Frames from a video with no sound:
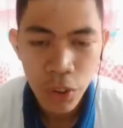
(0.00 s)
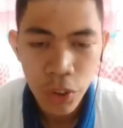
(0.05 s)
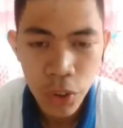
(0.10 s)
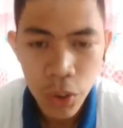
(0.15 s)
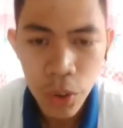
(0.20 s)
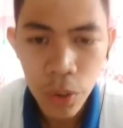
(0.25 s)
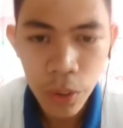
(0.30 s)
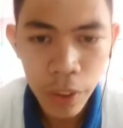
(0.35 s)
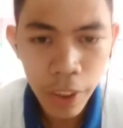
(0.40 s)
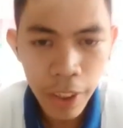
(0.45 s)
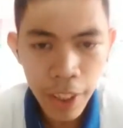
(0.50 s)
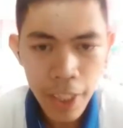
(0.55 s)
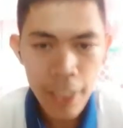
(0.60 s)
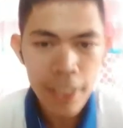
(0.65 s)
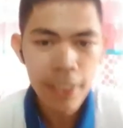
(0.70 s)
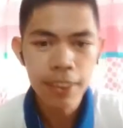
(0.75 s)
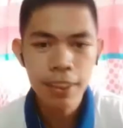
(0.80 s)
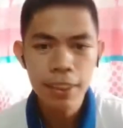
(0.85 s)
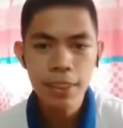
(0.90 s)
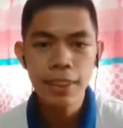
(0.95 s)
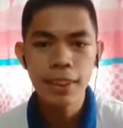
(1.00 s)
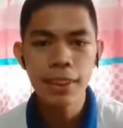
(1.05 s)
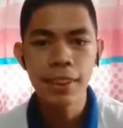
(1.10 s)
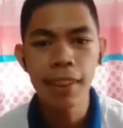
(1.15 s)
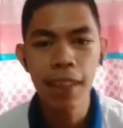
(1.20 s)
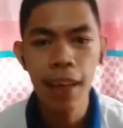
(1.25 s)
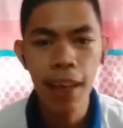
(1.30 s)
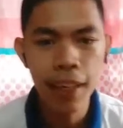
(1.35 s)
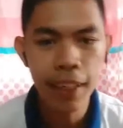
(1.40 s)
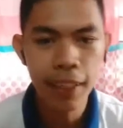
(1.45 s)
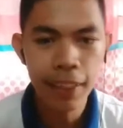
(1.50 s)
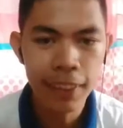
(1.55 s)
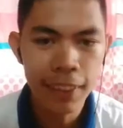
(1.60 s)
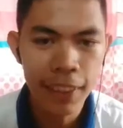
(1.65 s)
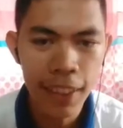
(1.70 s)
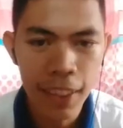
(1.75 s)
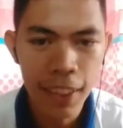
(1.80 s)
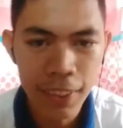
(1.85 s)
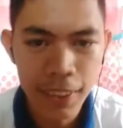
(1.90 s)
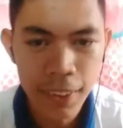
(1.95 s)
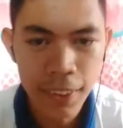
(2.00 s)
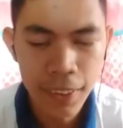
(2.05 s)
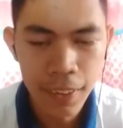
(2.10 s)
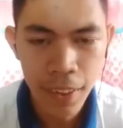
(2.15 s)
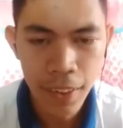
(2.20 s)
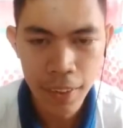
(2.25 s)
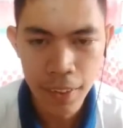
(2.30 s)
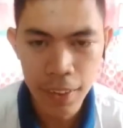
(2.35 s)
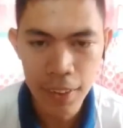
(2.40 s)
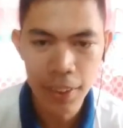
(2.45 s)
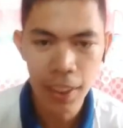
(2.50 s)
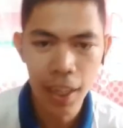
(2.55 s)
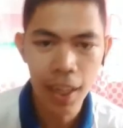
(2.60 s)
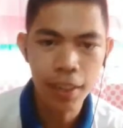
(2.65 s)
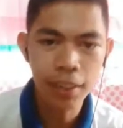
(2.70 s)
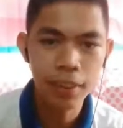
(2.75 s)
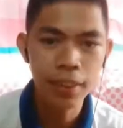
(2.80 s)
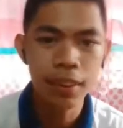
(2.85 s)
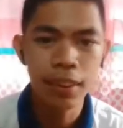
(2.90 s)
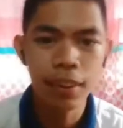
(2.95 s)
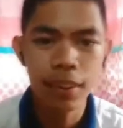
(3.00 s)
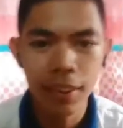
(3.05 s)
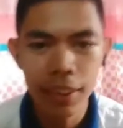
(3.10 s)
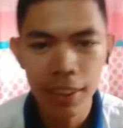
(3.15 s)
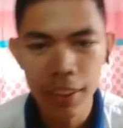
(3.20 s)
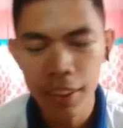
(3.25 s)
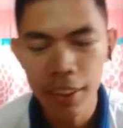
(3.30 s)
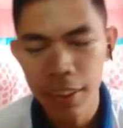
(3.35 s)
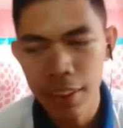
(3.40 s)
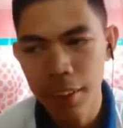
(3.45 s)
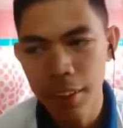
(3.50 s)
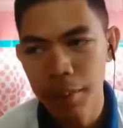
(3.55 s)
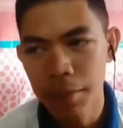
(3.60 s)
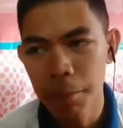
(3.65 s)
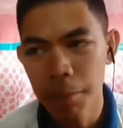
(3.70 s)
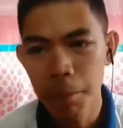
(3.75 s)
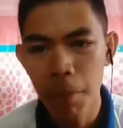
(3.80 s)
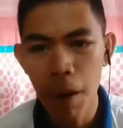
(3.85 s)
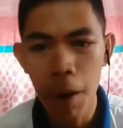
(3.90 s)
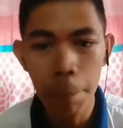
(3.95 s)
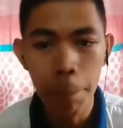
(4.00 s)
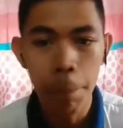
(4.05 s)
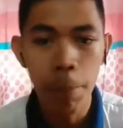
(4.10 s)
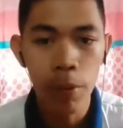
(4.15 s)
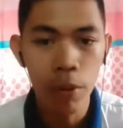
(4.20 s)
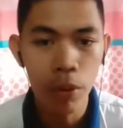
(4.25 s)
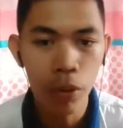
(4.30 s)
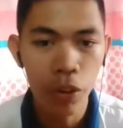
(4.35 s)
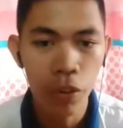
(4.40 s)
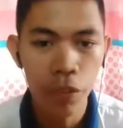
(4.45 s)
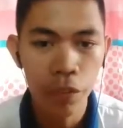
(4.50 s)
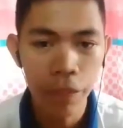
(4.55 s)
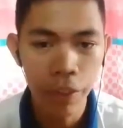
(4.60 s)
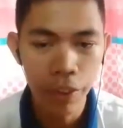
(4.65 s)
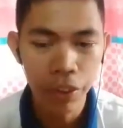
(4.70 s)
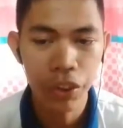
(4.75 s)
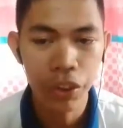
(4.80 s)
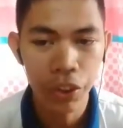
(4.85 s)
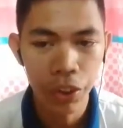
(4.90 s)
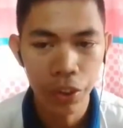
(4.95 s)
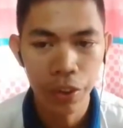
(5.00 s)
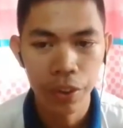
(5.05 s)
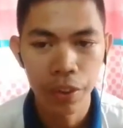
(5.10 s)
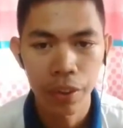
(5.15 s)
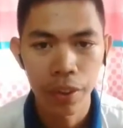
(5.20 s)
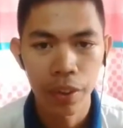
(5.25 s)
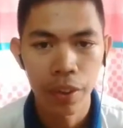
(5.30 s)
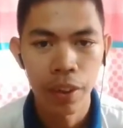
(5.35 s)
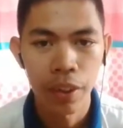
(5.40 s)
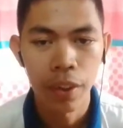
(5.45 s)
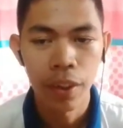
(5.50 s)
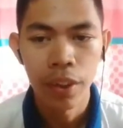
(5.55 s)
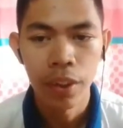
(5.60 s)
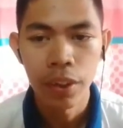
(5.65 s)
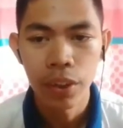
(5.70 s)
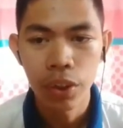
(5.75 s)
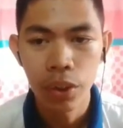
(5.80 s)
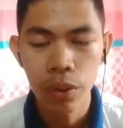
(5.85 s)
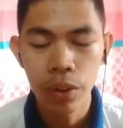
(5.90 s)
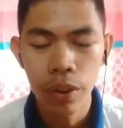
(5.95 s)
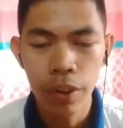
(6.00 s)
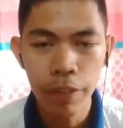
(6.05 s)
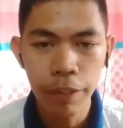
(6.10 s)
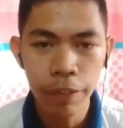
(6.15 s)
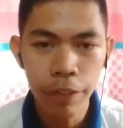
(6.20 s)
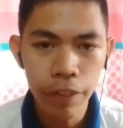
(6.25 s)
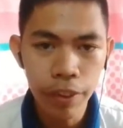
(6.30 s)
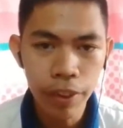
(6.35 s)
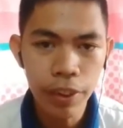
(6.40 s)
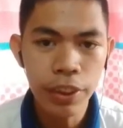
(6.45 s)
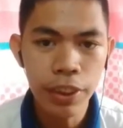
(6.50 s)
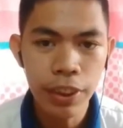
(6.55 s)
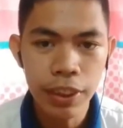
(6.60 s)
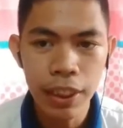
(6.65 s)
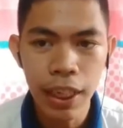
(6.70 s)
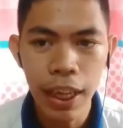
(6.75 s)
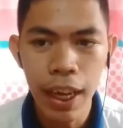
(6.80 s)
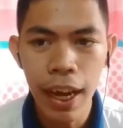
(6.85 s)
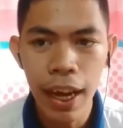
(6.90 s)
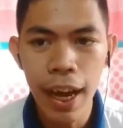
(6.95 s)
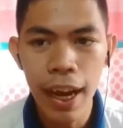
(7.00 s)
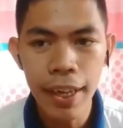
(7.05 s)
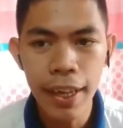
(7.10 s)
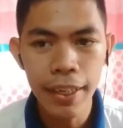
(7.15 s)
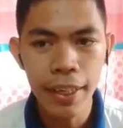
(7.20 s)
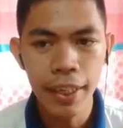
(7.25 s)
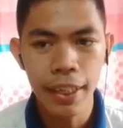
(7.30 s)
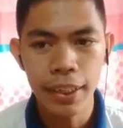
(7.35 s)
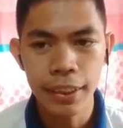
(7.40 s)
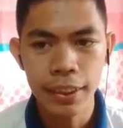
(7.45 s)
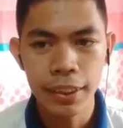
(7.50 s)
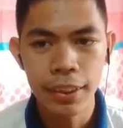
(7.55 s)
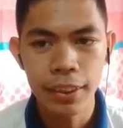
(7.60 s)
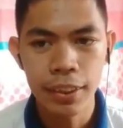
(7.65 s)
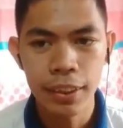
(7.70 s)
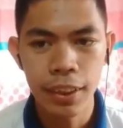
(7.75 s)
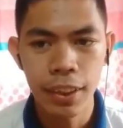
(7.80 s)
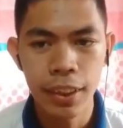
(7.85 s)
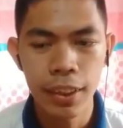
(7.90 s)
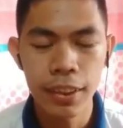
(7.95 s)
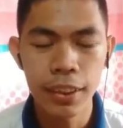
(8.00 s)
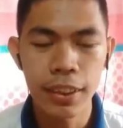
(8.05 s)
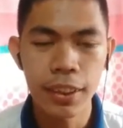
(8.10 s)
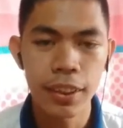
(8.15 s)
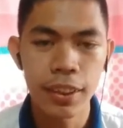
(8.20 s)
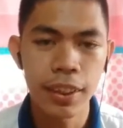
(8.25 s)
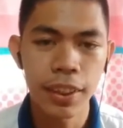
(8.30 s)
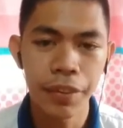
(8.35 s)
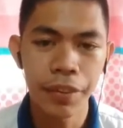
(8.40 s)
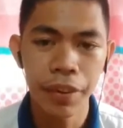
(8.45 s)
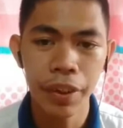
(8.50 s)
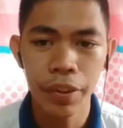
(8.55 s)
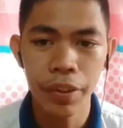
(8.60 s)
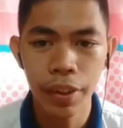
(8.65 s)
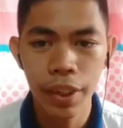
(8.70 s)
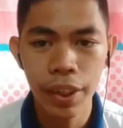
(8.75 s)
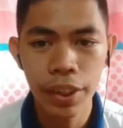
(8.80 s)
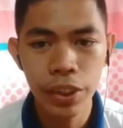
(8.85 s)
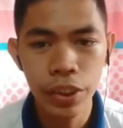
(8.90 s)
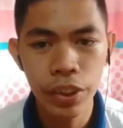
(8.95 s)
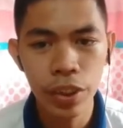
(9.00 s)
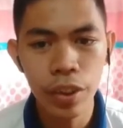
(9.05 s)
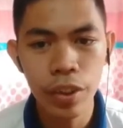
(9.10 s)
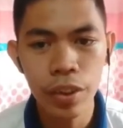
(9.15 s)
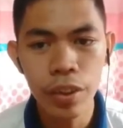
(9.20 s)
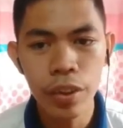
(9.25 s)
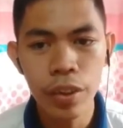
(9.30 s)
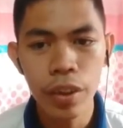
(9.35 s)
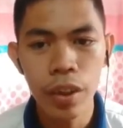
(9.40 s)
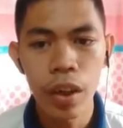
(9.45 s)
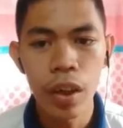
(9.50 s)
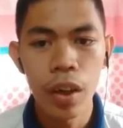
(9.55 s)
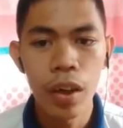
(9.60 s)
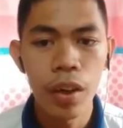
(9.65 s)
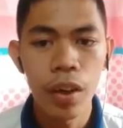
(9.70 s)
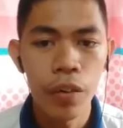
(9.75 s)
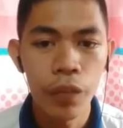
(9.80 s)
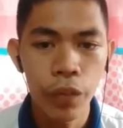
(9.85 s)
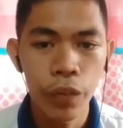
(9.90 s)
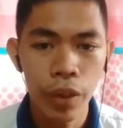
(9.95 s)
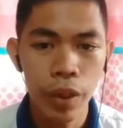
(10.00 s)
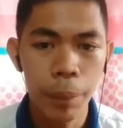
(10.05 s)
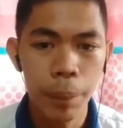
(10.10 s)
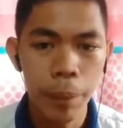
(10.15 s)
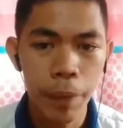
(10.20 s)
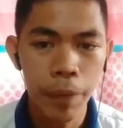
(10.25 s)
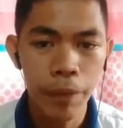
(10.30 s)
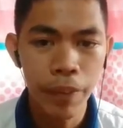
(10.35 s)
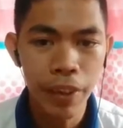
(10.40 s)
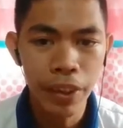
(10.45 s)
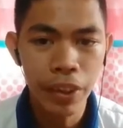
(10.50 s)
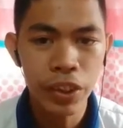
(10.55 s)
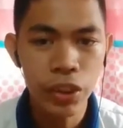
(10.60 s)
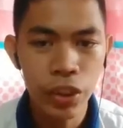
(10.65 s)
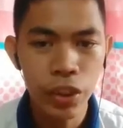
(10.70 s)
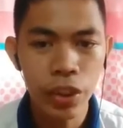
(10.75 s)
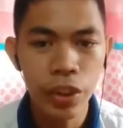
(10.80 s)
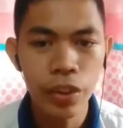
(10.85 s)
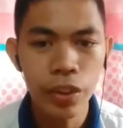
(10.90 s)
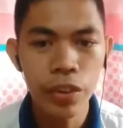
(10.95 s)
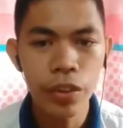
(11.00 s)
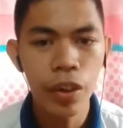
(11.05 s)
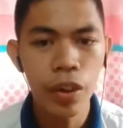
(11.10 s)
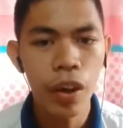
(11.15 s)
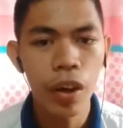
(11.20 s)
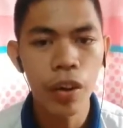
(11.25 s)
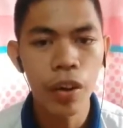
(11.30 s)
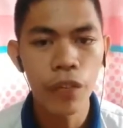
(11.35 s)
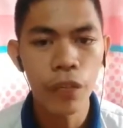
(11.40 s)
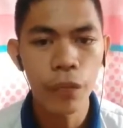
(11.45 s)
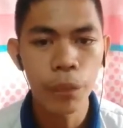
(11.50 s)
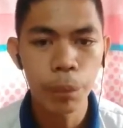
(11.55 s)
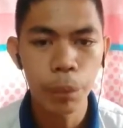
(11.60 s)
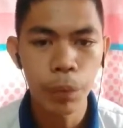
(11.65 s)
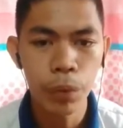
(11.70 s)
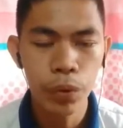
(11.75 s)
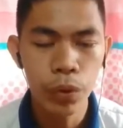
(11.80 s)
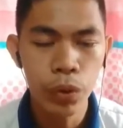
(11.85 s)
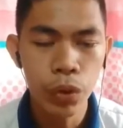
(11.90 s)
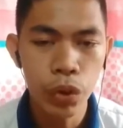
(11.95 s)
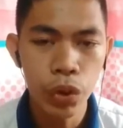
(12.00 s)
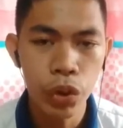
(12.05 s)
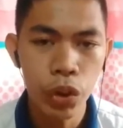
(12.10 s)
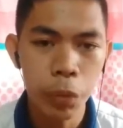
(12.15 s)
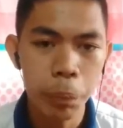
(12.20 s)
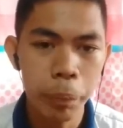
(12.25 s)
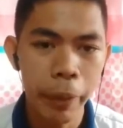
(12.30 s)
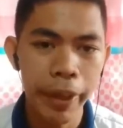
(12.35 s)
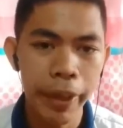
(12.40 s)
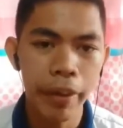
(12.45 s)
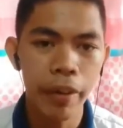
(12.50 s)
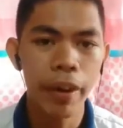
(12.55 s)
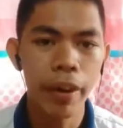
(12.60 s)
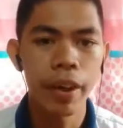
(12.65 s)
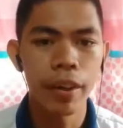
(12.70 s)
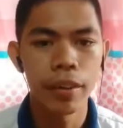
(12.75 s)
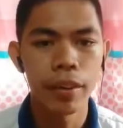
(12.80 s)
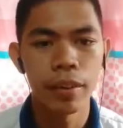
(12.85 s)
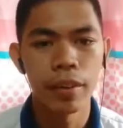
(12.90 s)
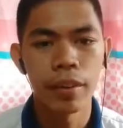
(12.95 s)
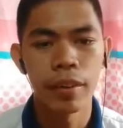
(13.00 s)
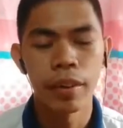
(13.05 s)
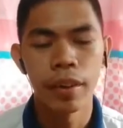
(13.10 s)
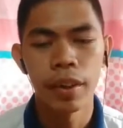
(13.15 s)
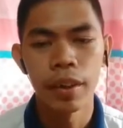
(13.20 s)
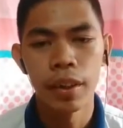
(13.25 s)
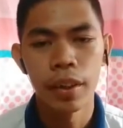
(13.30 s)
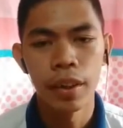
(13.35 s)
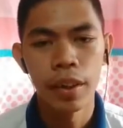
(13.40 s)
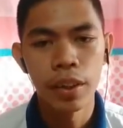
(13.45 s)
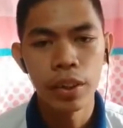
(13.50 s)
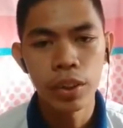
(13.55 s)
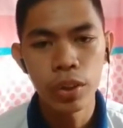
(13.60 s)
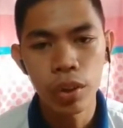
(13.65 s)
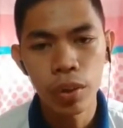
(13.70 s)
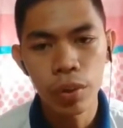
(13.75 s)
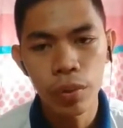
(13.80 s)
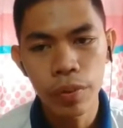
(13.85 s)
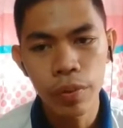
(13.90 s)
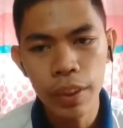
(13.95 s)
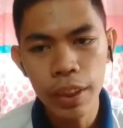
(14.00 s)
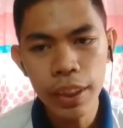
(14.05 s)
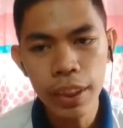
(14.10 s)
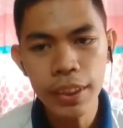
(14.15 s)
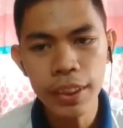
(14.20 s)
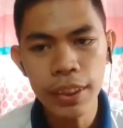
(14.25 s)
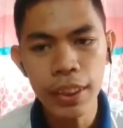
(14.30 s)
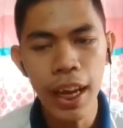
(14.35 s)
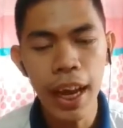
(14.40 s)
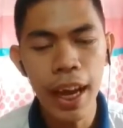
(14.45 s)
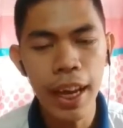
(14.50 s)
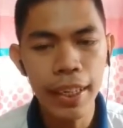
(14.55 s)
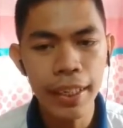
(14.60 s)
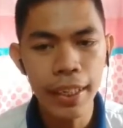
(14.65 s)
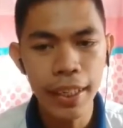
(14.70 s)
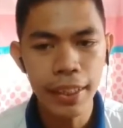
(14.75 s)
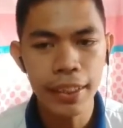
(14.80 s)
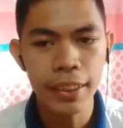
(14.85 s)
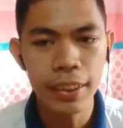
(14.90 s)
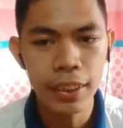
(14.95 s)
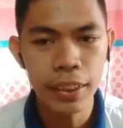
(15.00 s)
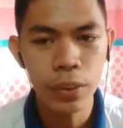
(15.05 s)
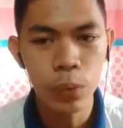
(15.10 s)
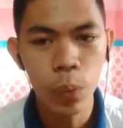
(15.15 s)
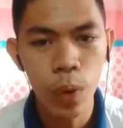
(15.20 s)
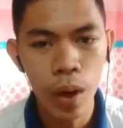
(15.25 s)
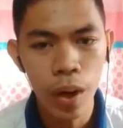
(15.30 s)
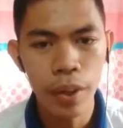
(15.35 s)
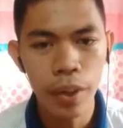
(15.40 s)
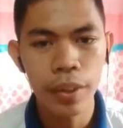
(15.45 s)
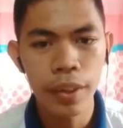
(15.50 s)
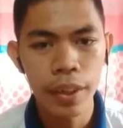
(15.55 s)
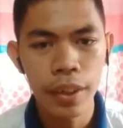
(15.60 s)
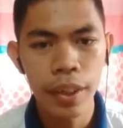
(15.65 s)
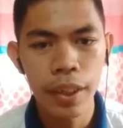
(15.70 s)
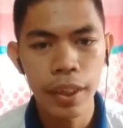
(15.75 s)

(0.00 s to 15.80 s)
So the next is the annexes that is under the MARPO Convention. So the first annex is the regulation for the prevention of pollution by oil. So this Annex 1